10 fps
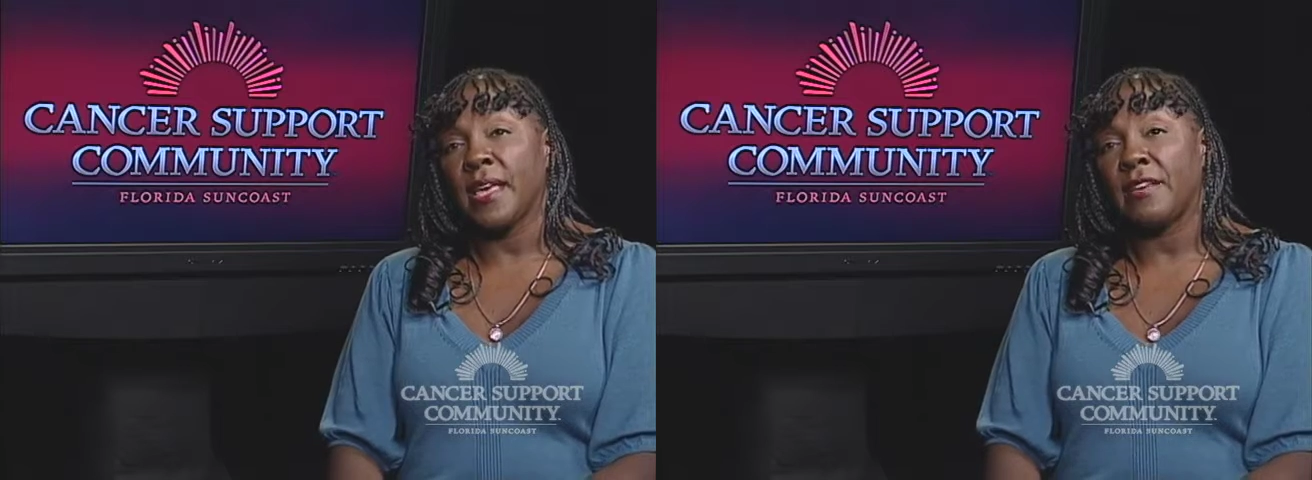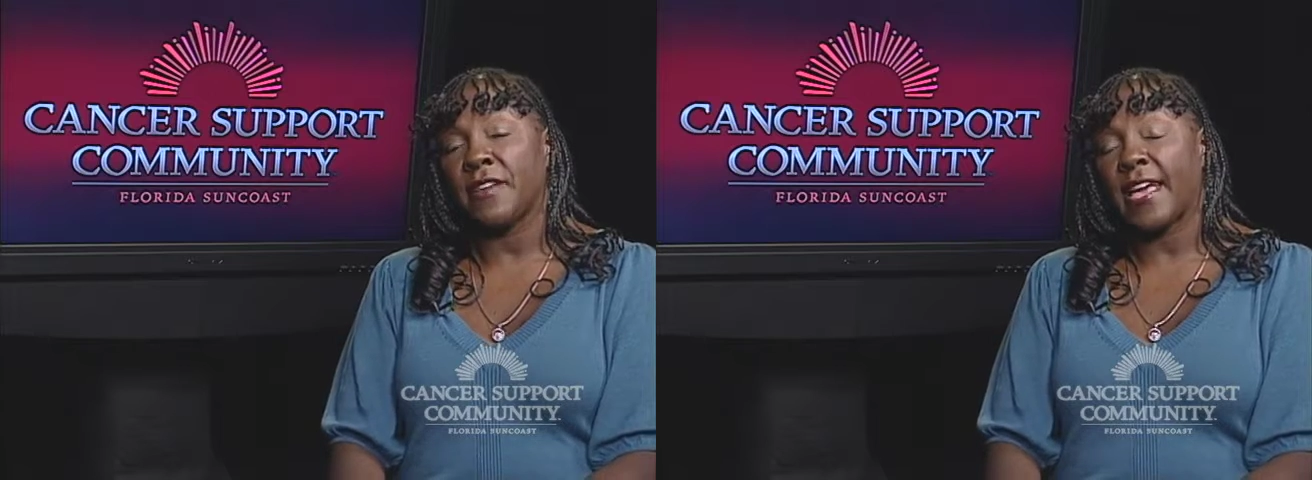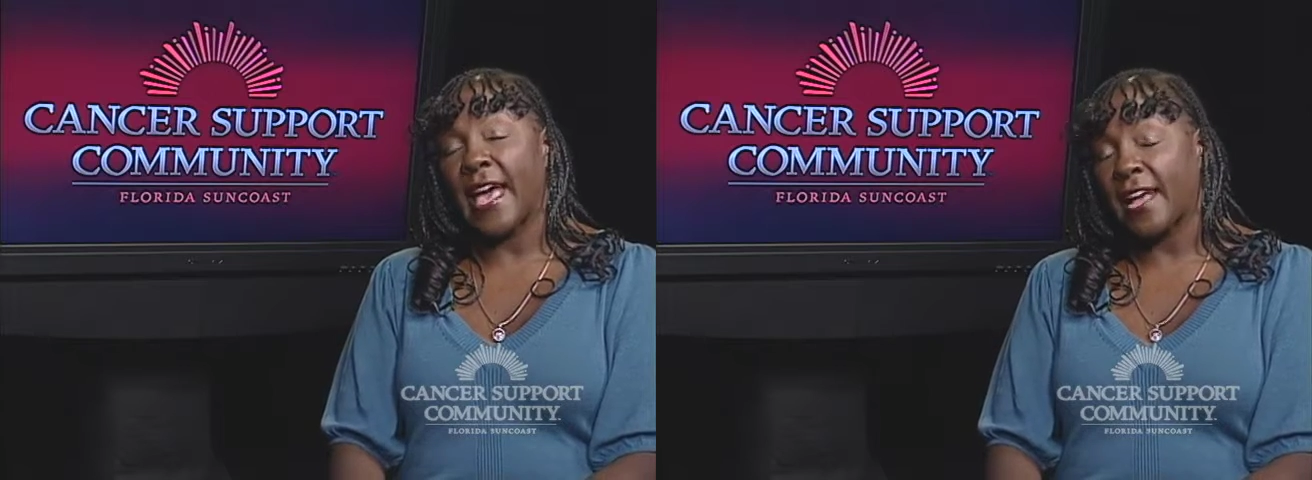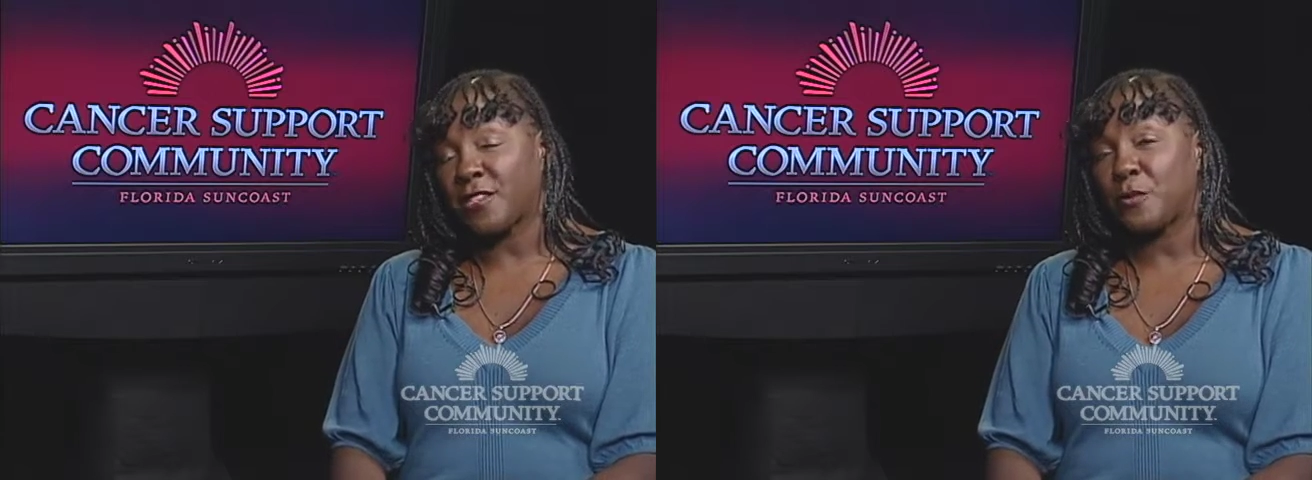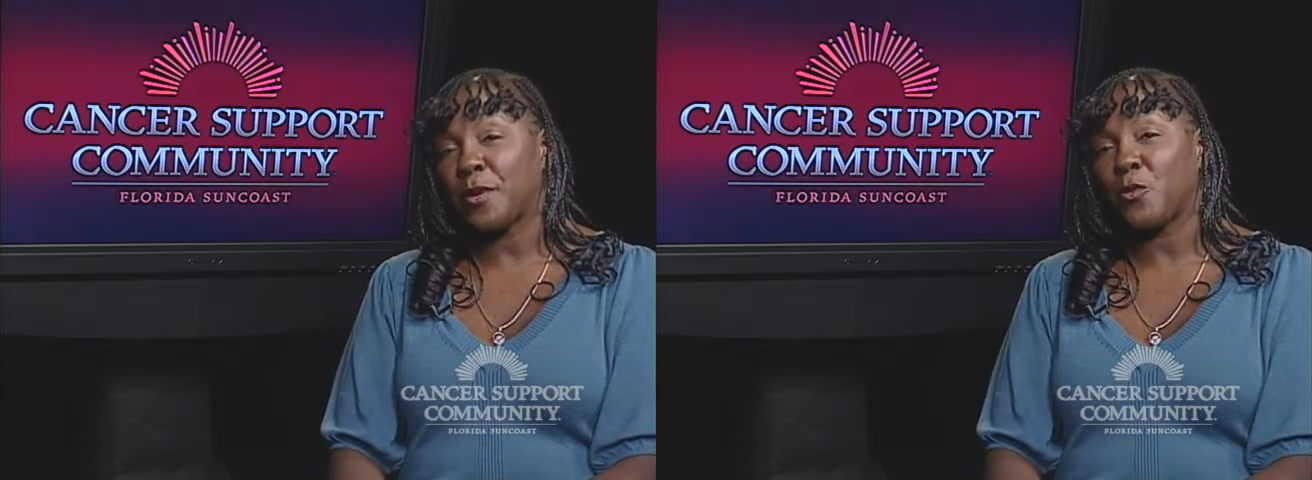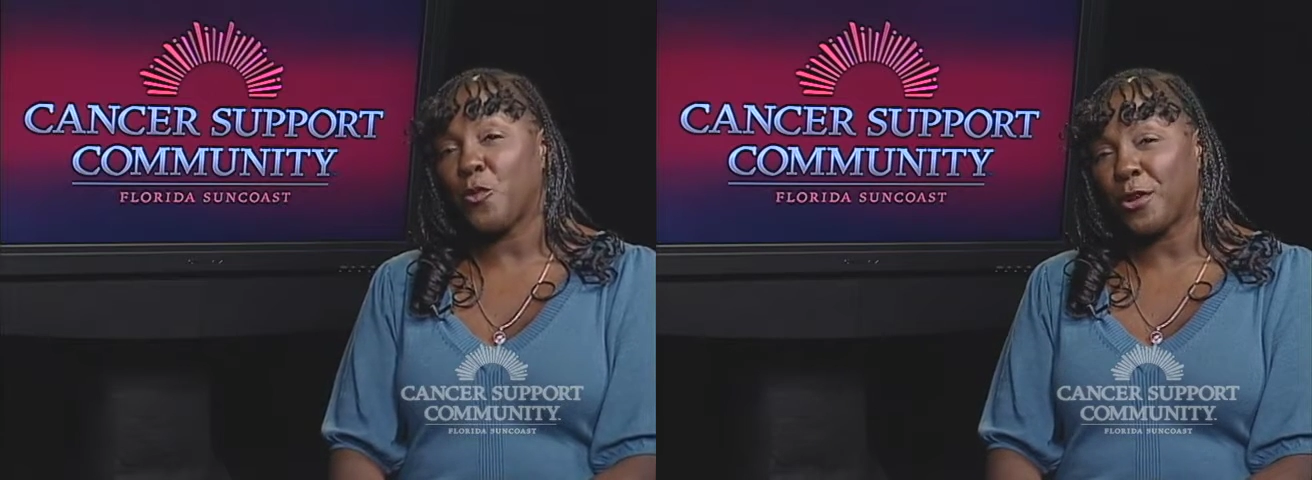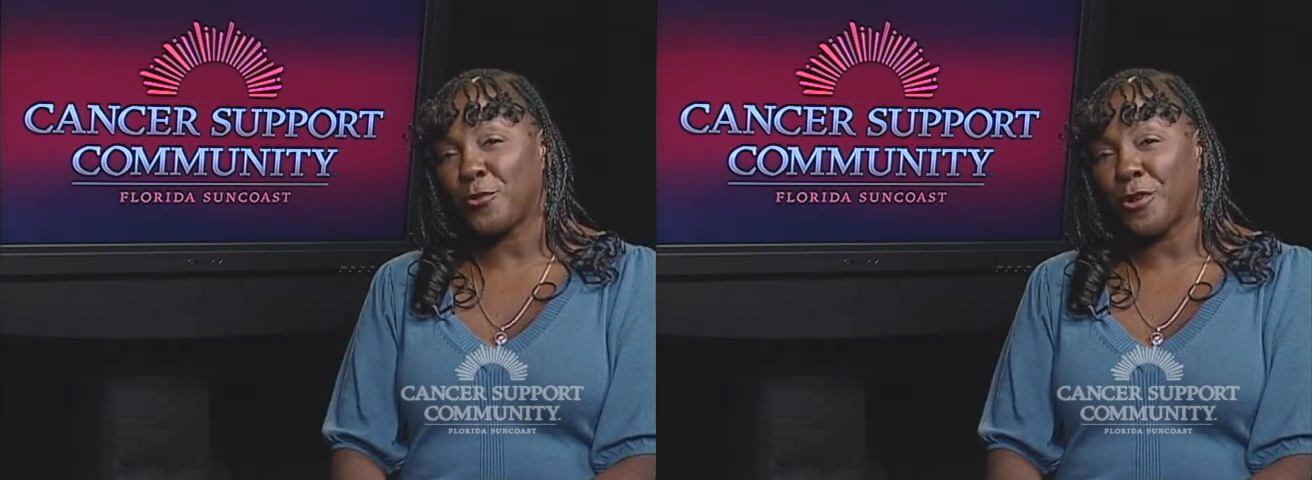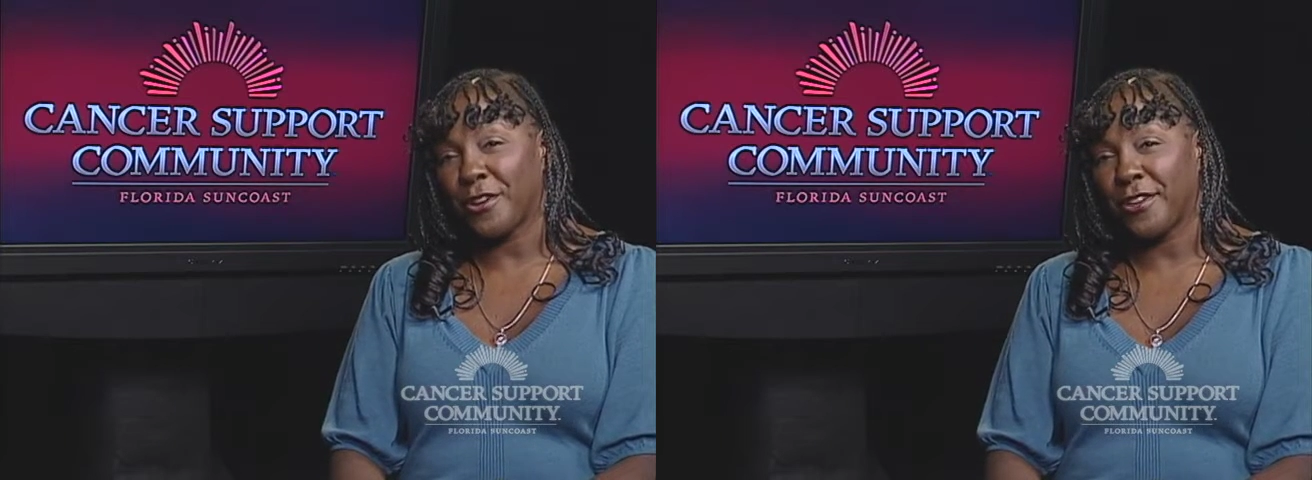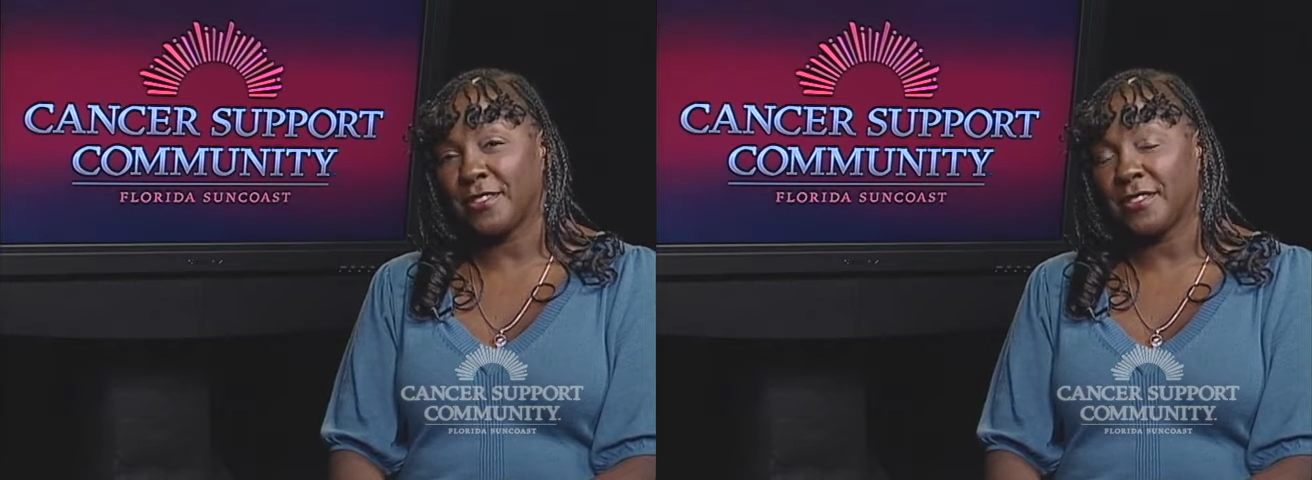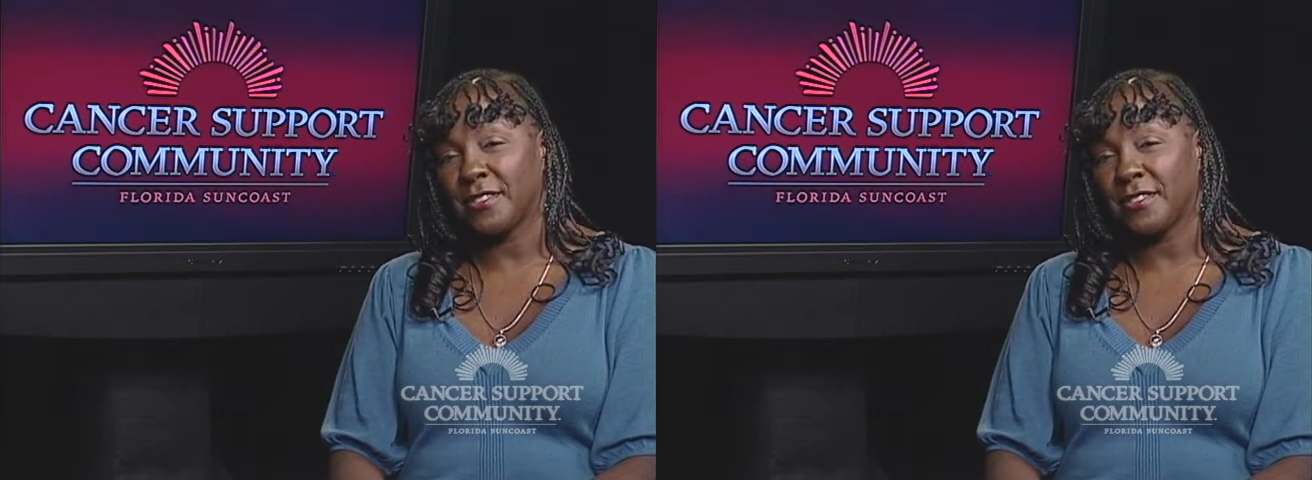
If I had to pick one word